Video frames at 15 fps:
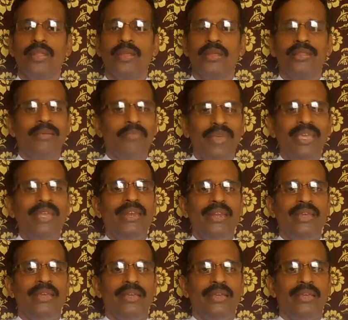The
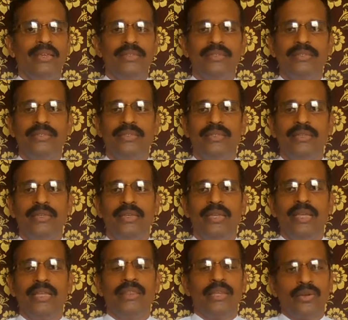meaning is
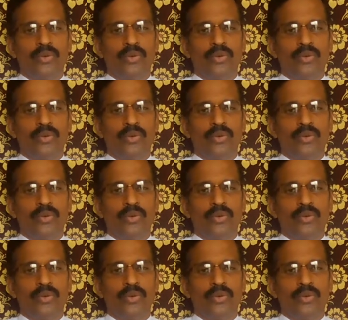the